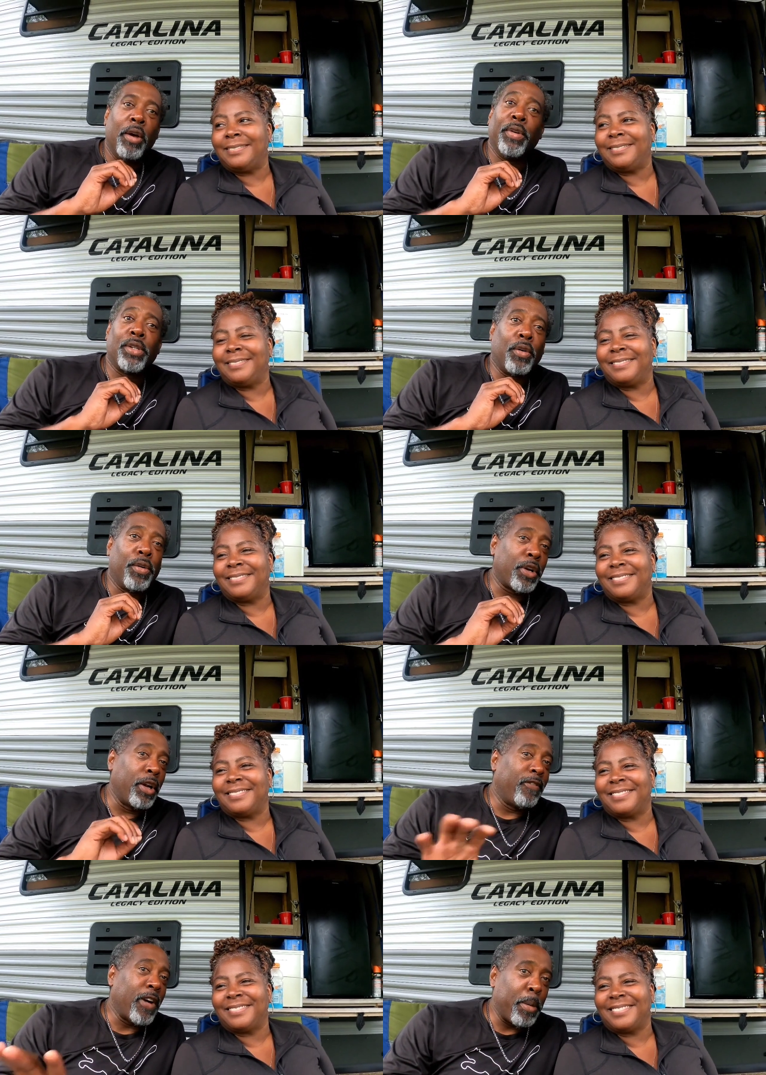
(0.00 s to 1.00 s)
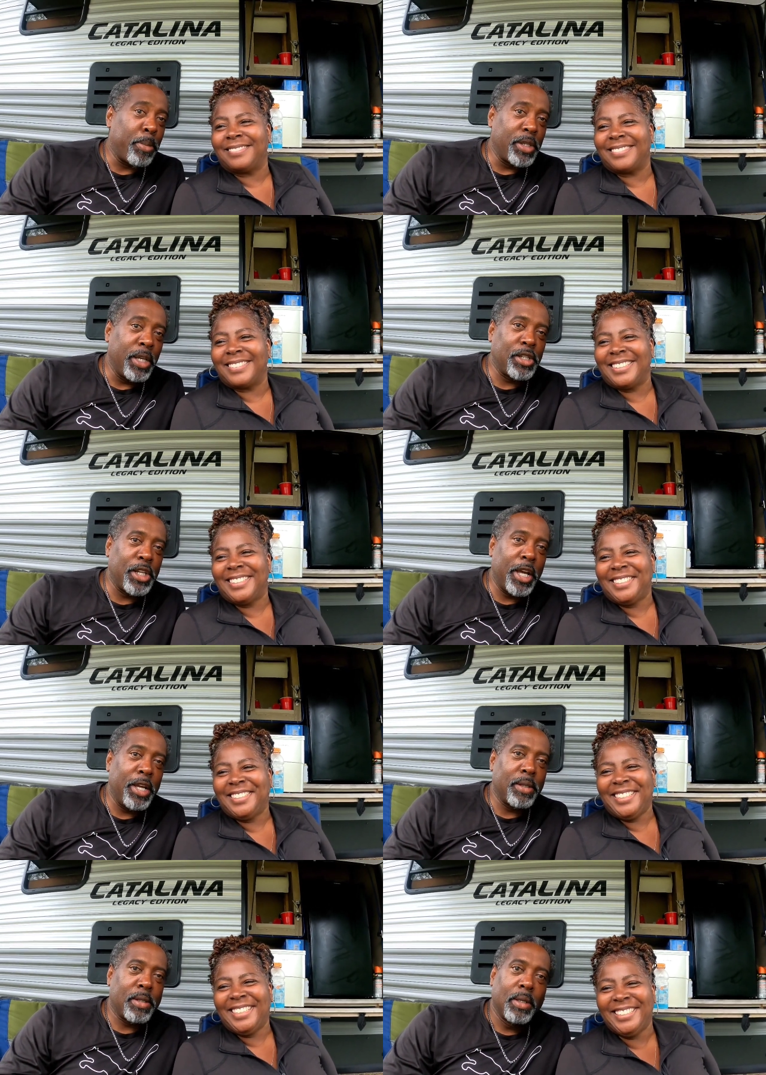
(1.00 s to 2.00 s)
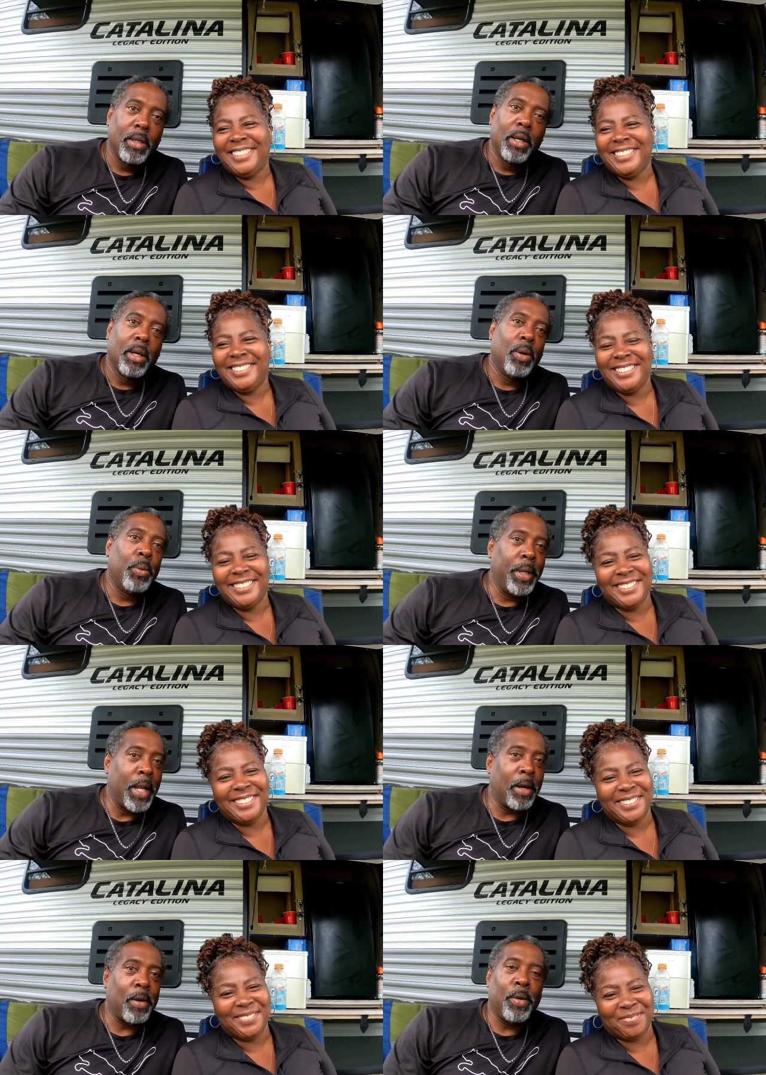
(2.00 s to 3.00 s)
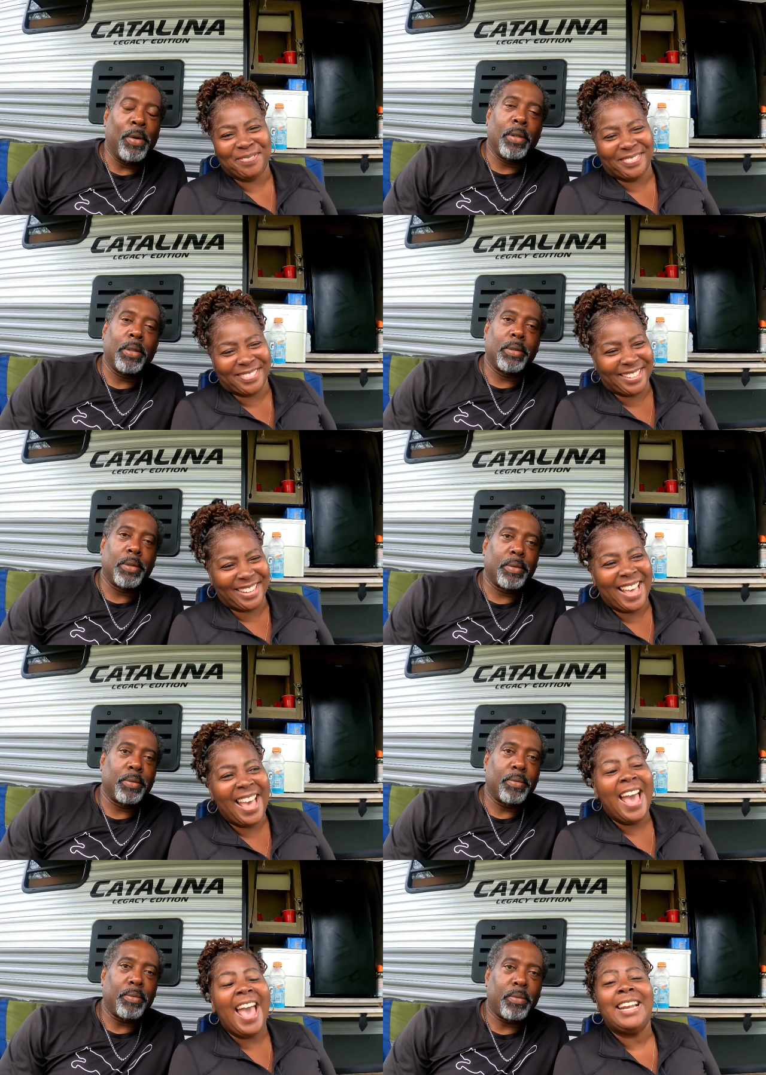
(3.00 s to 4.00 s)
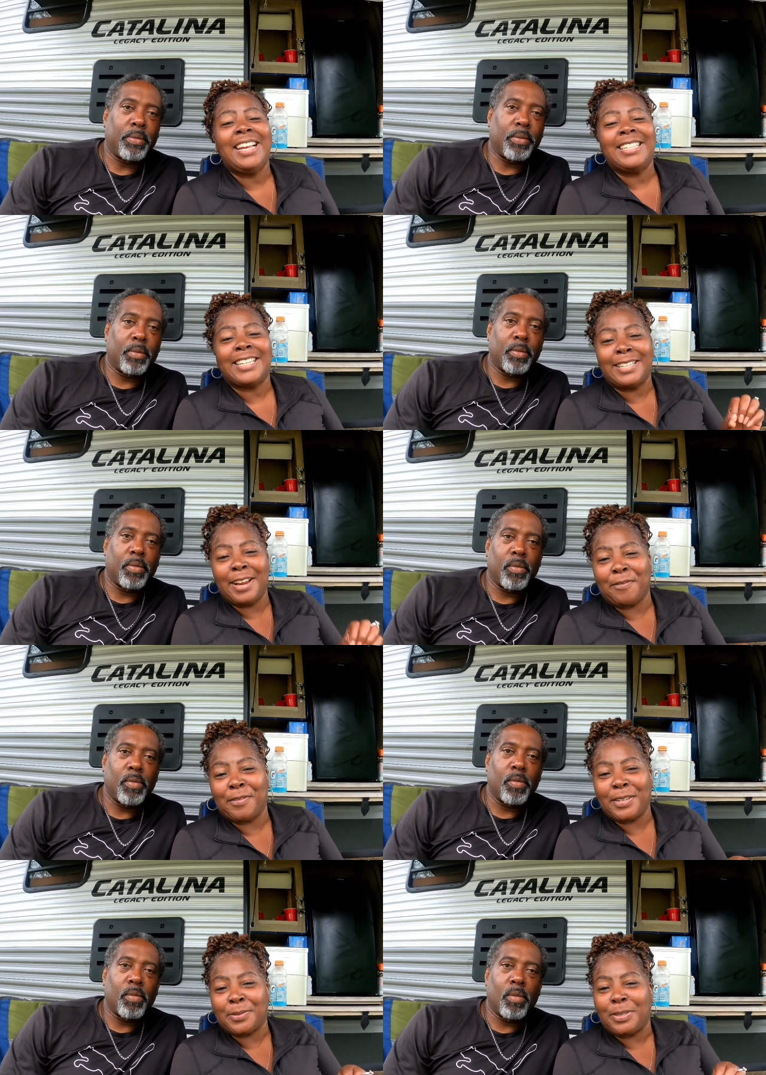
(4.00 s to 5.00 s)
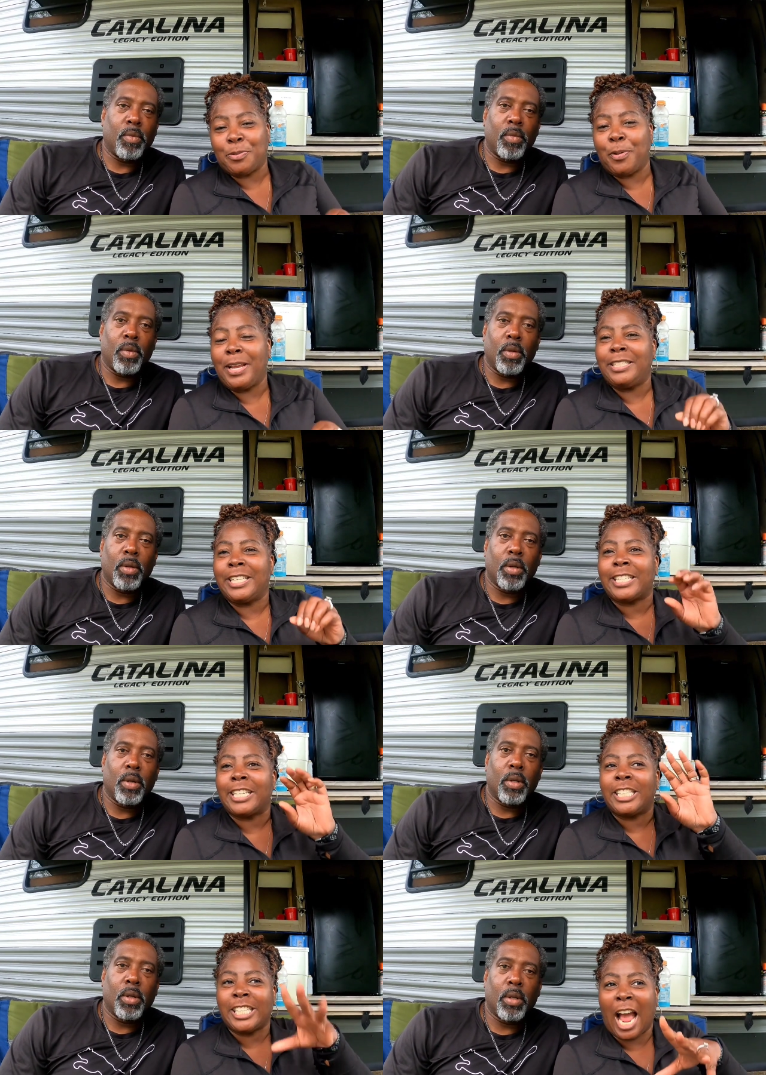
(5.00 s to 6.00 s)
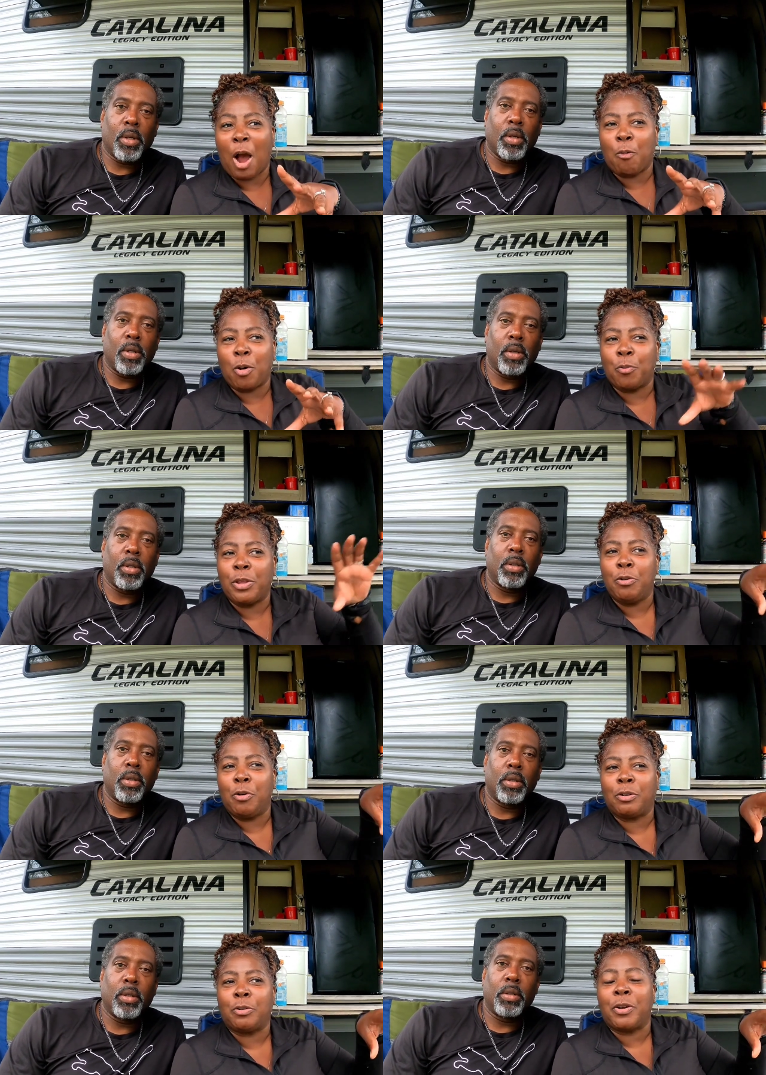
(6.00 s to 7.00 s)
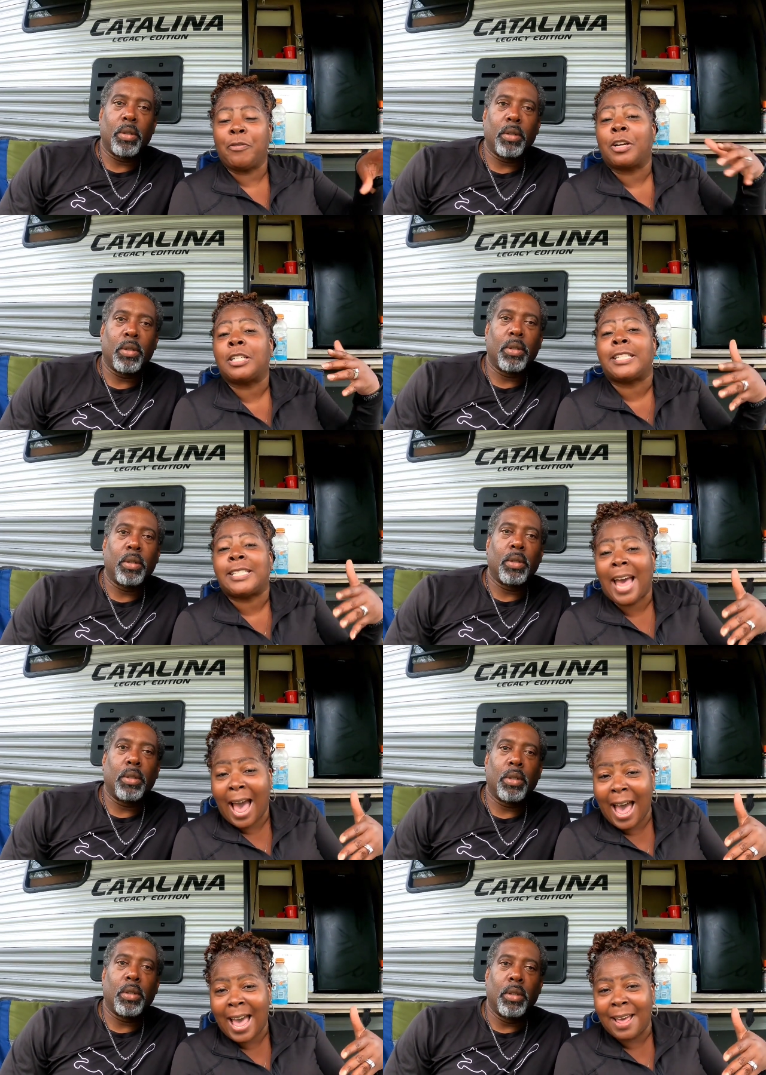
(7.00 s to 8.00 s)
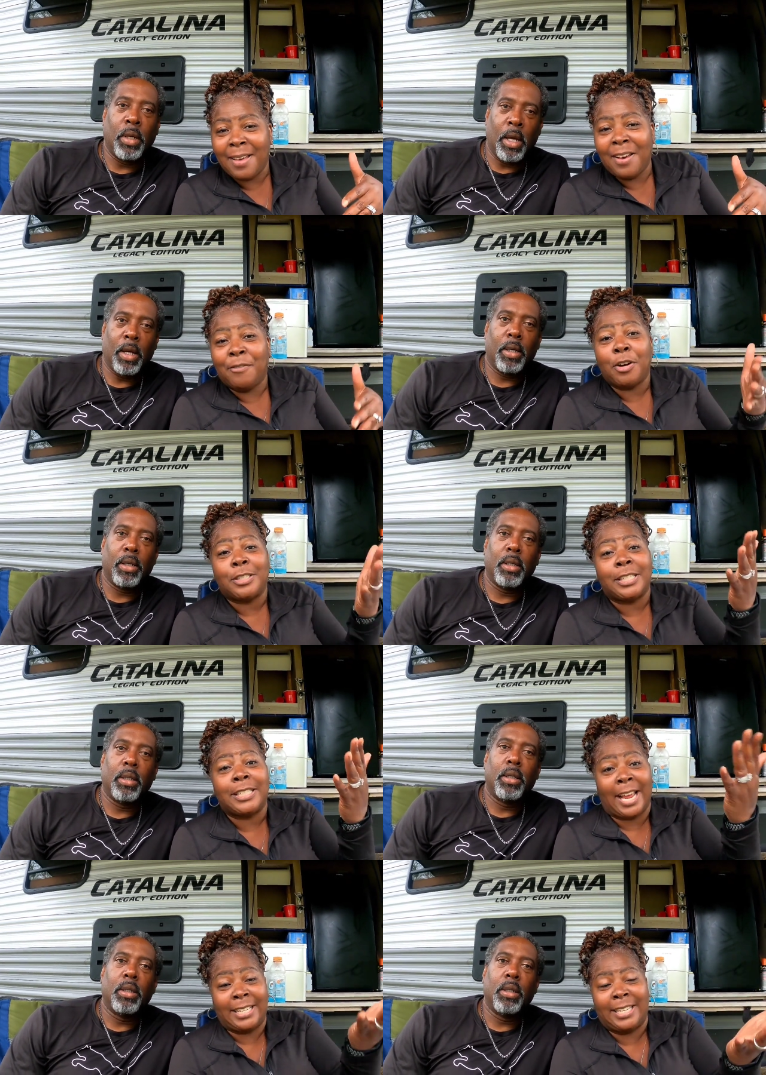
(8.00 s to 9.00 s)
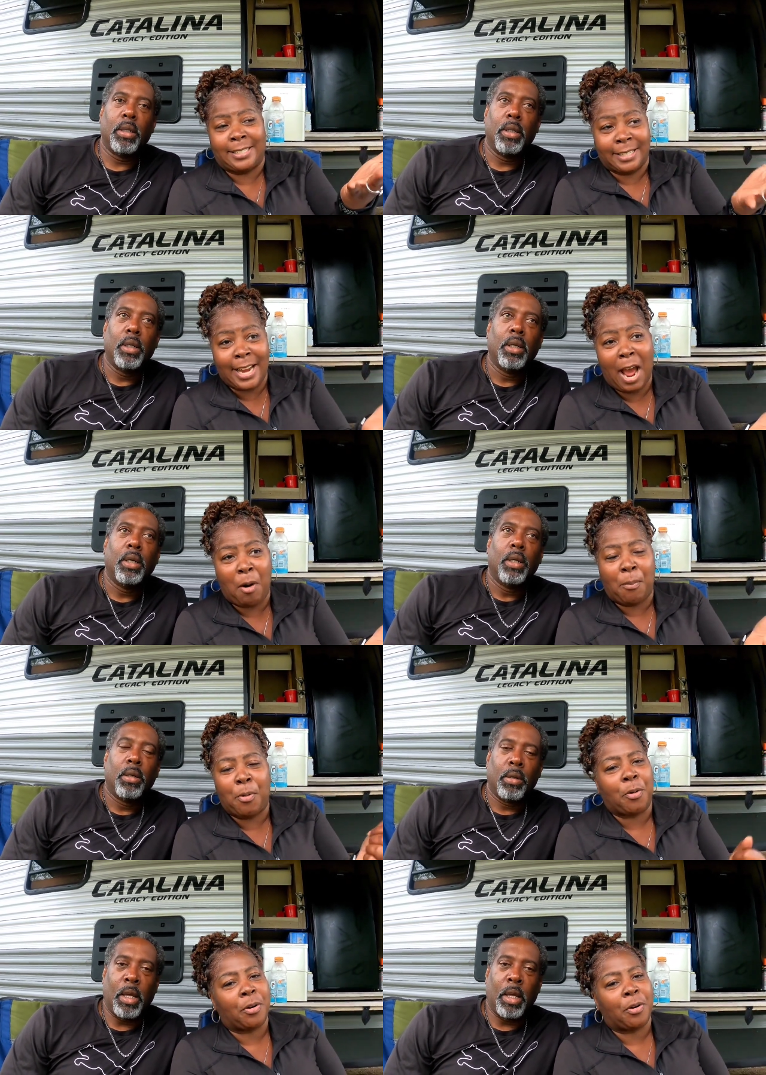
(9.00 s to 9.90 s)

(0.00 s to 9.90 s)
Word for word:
Speaker 1: if it's over 35% chance, we not going.
Speaker 2: And it's a difference between just a shower when you're on the river because it's hot yeah. versus like this, a downpour.